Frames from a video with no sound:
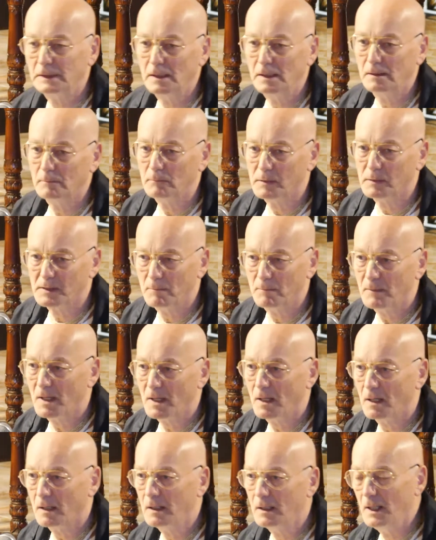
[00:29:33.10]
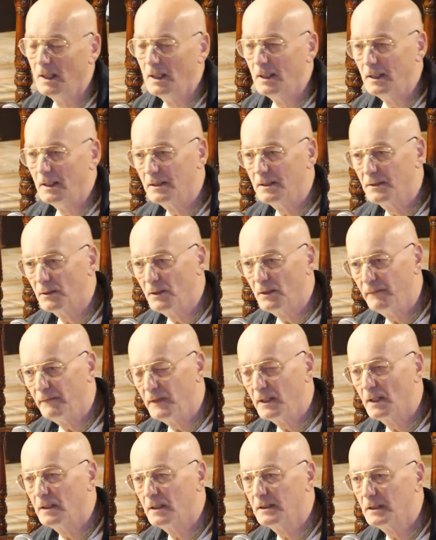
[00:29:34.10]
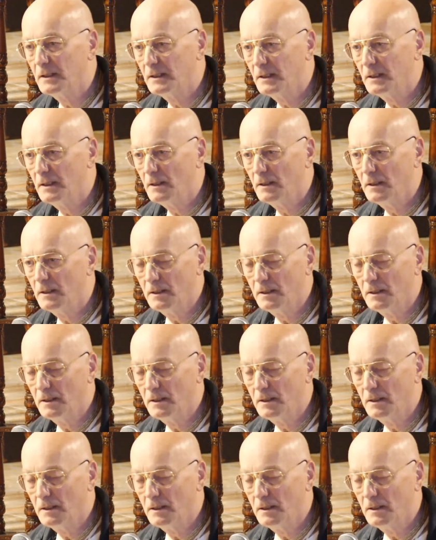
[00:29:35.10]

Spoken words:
Brahma is a living entity